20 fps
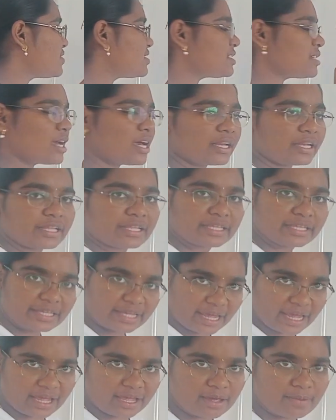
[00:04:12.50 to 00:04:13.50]
which are in
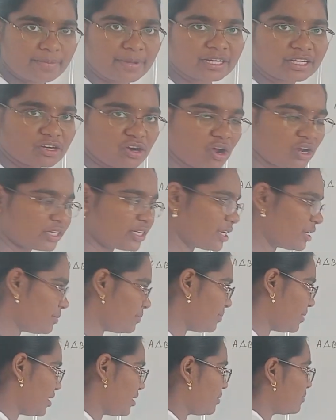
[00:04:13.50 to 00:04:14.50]
A but not
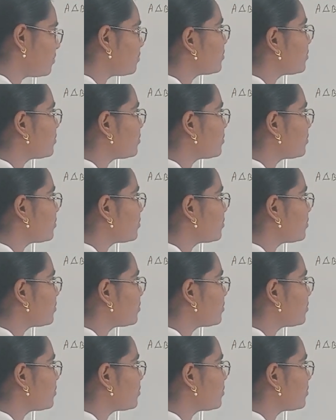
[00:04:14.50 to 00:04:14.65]
in B.